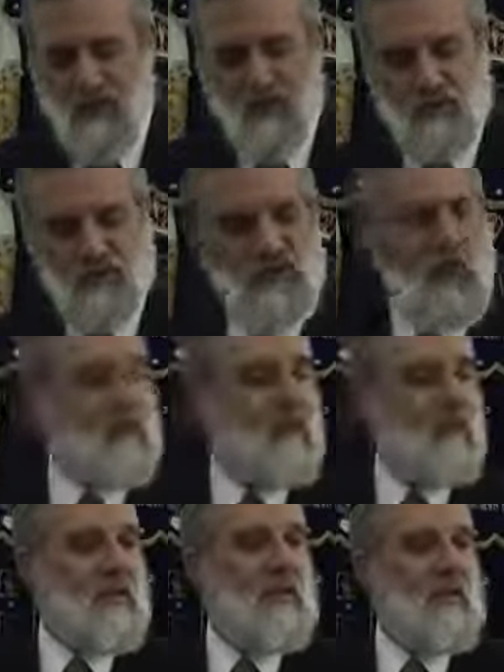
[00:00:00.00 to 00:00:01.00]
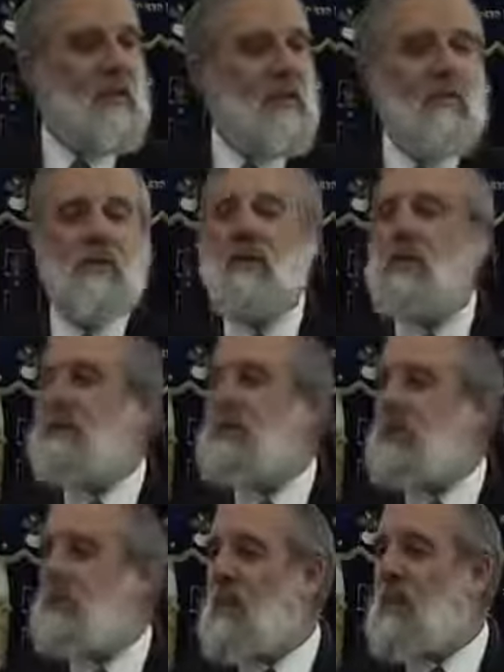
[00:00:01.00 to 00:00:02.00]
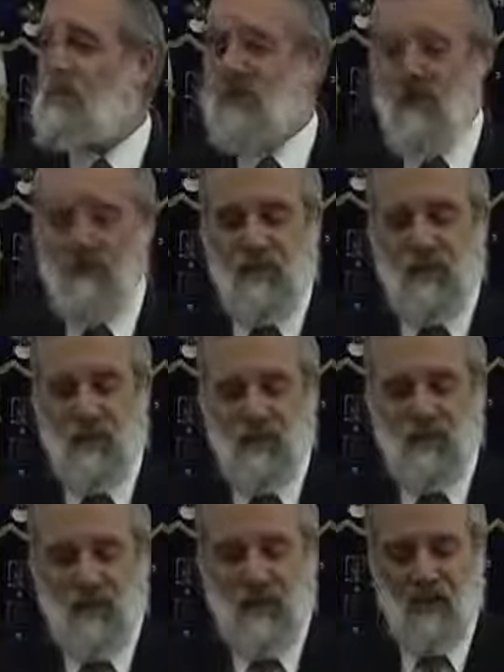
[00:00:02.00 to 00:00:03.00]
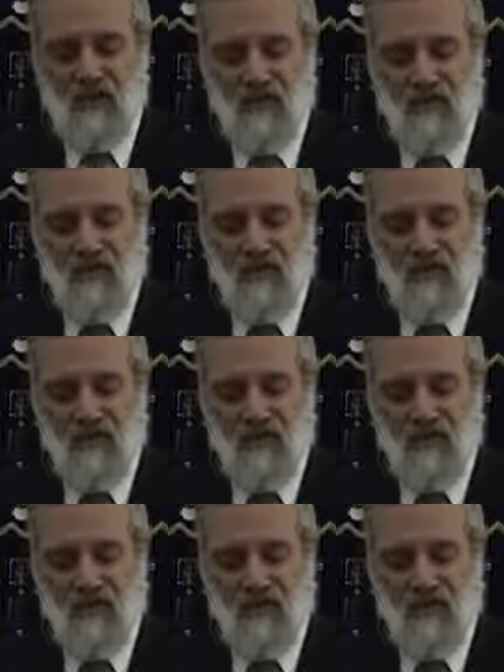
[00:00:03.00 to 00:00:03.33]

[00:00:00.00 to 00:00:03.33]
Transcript: So that these are these are small steps that we can take.